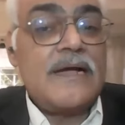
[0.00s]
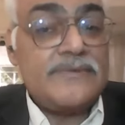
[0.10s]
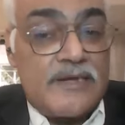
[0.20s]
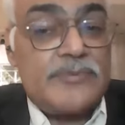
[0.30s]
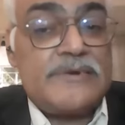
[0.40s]

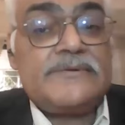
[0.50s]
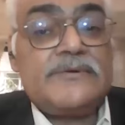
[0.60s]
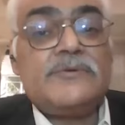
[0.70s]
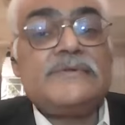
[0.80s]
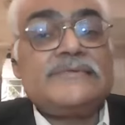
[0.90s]
and the
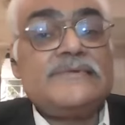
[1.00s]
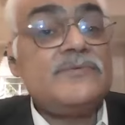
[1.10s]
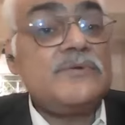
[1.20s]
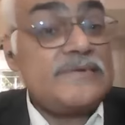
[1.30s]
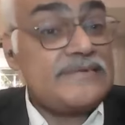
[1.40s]
ability to
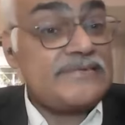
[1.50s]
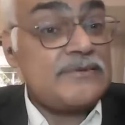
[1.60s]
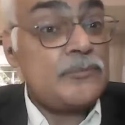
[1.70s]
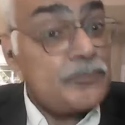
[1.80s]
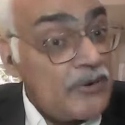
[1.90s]
receive
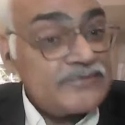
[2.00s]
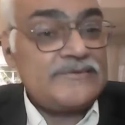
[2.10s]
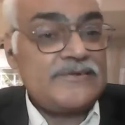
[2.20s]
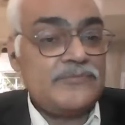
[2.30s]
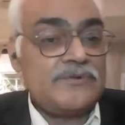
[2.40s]
criticism
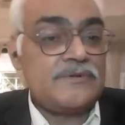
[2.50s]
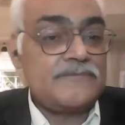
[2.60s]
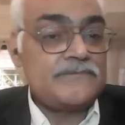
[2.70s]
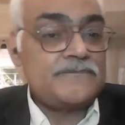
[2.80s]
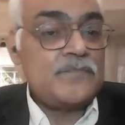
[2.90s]
positively.